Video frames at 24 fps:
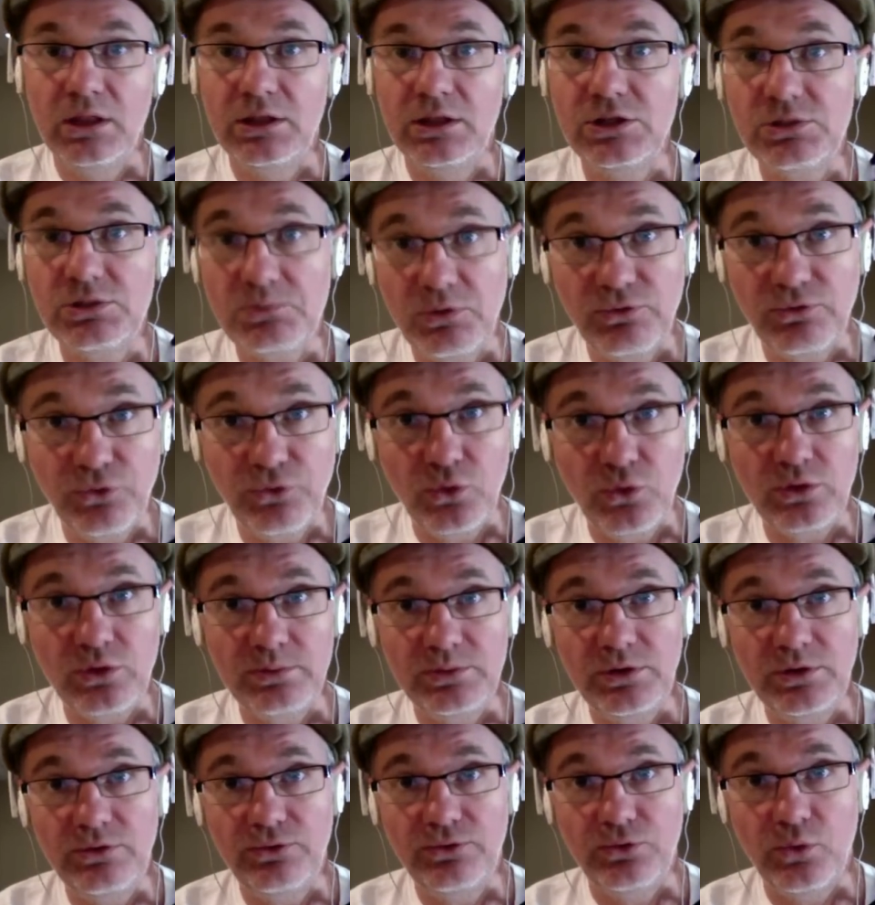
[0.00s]
Listen before
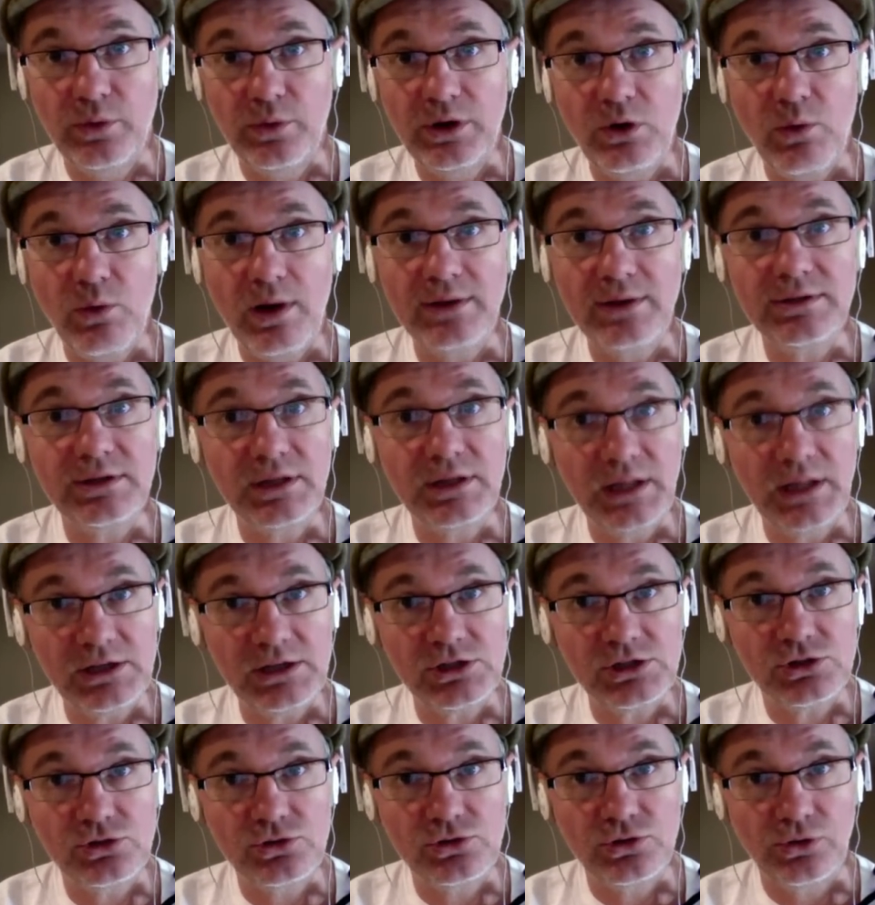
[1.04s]
before we go on to the
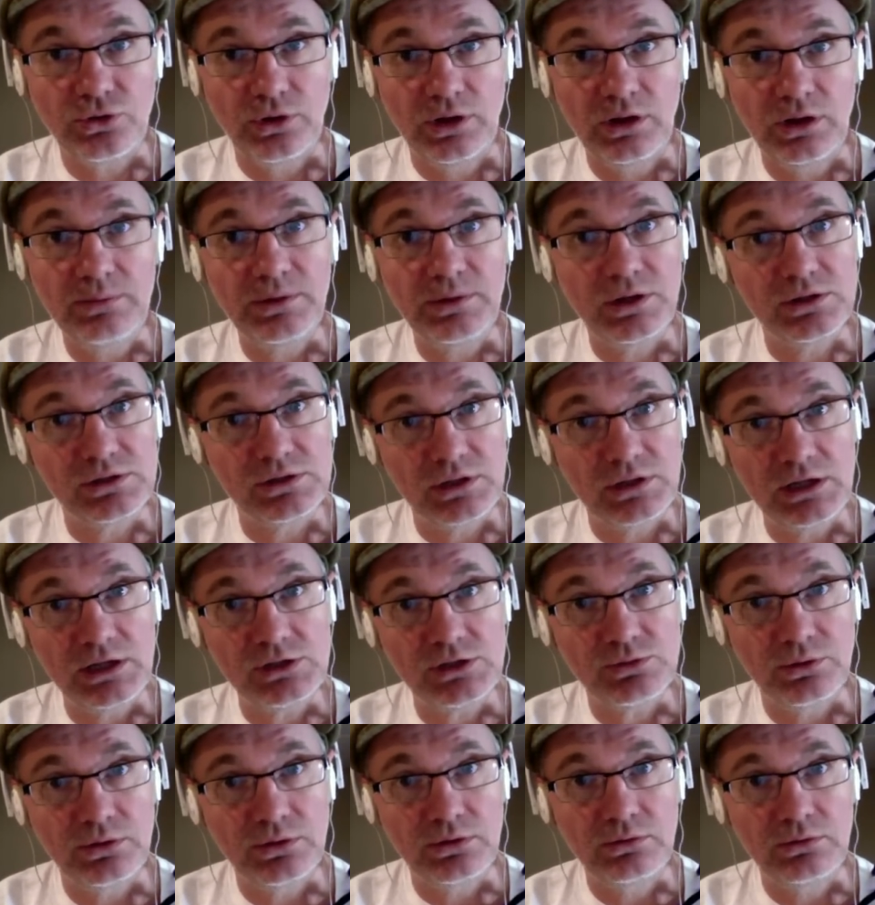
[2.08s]
next tutorial, because the
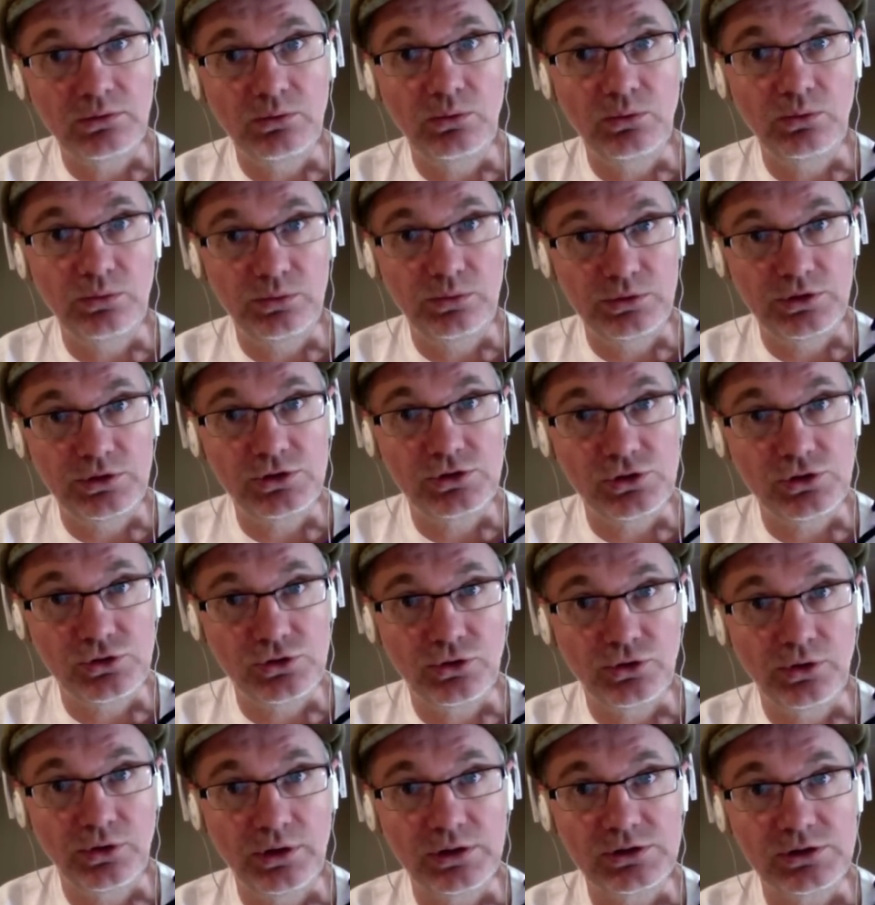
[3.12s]
next one, the
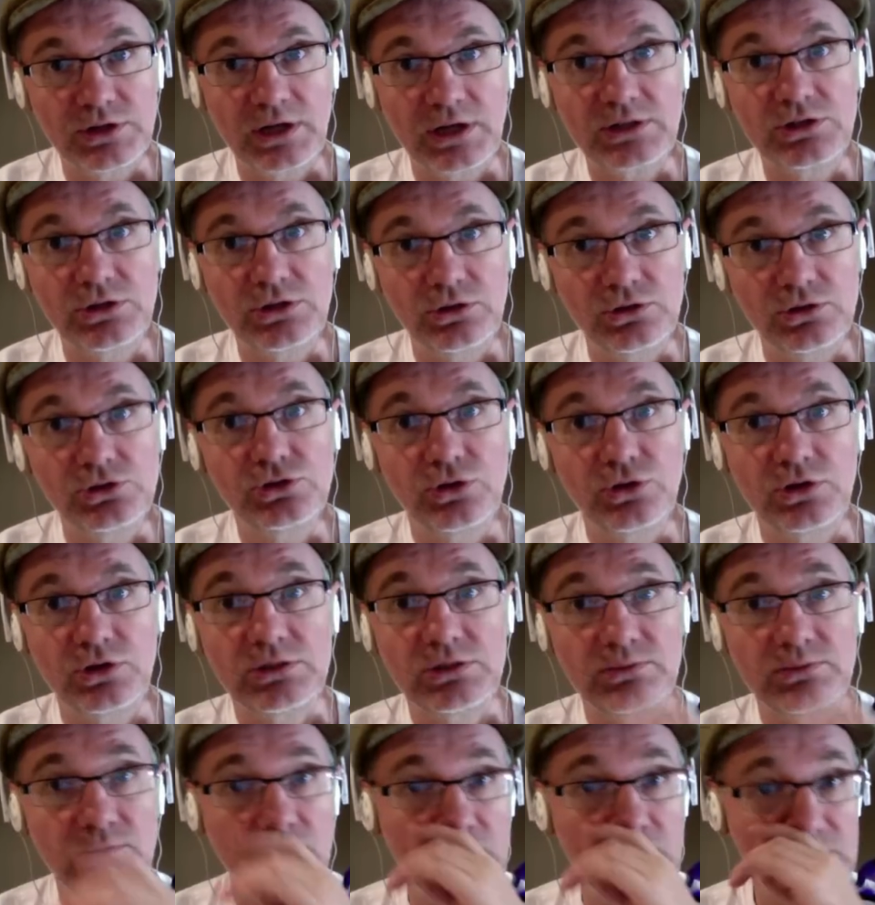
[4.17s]
tutorial is actually going to show you
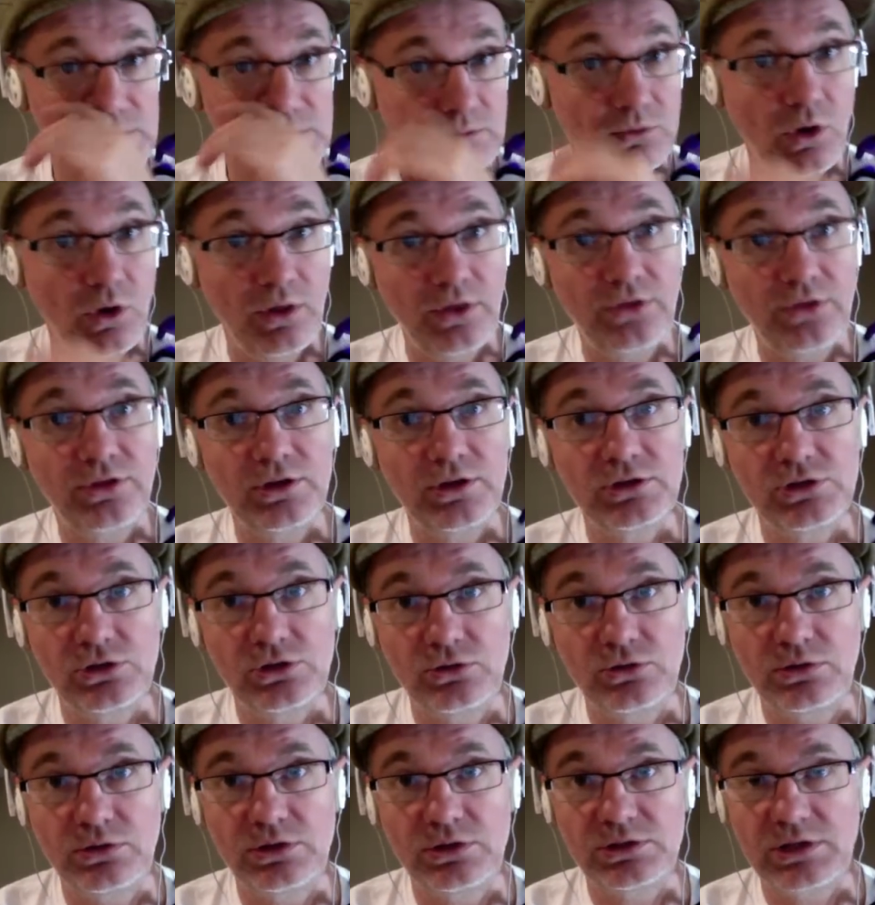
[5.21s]
some some other things to
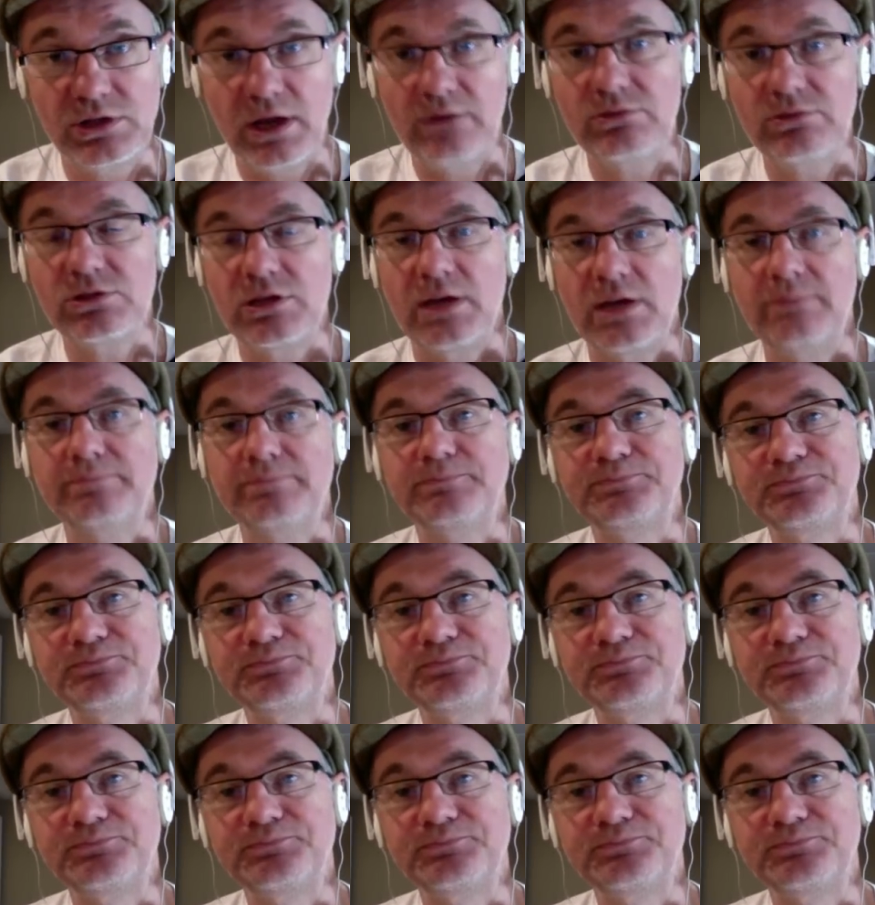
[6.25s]
do with the soundscape.